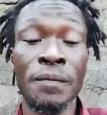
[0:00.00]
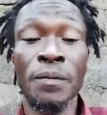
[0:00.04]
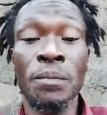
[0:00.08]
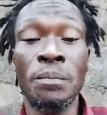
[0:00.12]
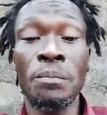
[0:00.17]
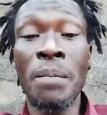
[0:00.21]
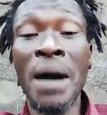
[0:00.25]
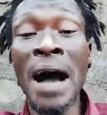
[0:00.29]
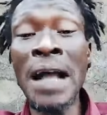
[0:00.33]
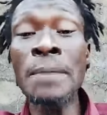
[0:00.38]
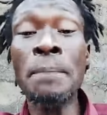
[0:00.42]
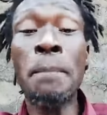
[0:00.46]

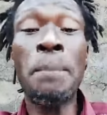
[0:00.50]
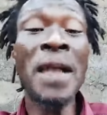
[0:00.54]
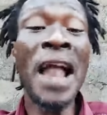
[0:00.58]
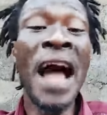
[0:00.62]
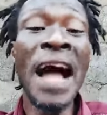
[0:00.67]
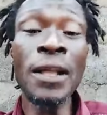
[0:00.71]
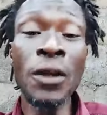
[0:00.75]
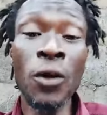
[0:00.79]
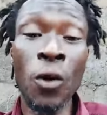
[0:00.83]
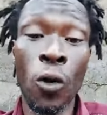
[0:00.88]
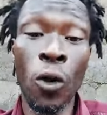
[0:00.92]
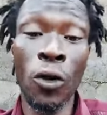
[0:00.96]
Man
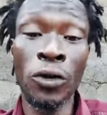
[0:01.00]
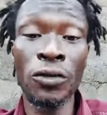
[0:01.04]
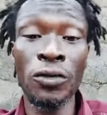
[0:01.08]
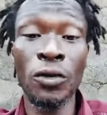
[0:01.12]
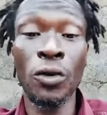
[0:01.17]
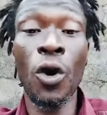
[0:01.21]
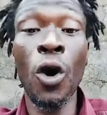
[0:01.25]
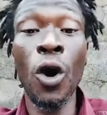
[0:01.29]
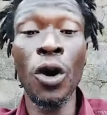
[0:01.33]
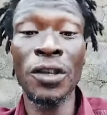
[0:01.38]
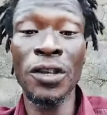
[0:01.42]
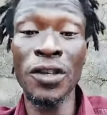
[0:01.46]
plan,
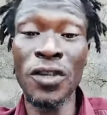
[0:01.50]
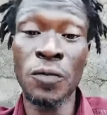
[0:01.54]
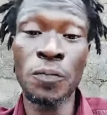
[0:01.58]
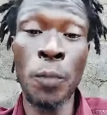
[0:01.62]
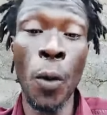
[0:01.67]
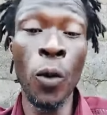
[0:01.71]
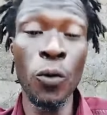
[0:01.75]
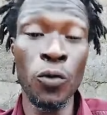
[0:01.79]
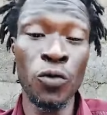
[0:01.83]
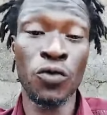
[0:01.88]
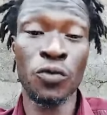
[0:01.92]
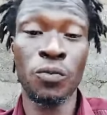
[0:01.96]
God
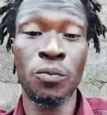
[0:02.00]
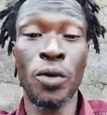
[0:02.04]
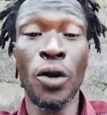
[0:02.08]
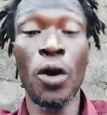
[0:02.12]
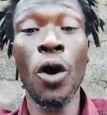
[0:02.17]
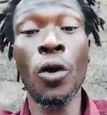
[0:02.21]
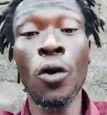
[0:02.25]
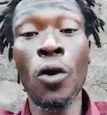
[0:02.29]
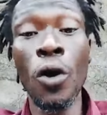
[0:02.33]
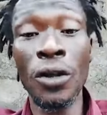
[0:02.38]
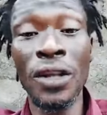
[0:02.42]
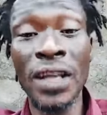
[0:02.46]
dispose,
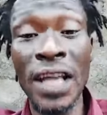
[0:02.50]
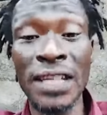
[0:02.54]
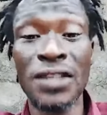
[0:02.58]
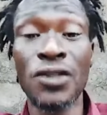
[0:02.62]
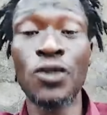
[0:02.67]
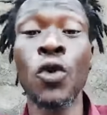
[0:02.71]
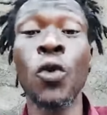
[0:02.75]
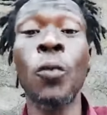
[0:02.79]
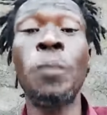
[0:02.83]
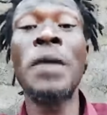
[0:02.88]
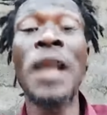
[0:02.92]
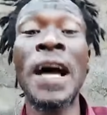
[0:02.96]
because God gets
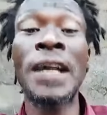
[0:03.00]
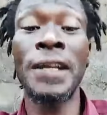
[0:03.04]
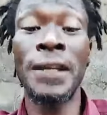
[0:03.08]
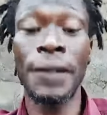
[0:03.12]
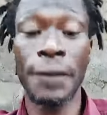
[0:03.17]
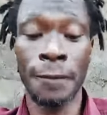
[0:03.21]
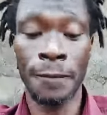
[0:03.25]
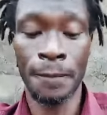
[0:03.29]
your own planning.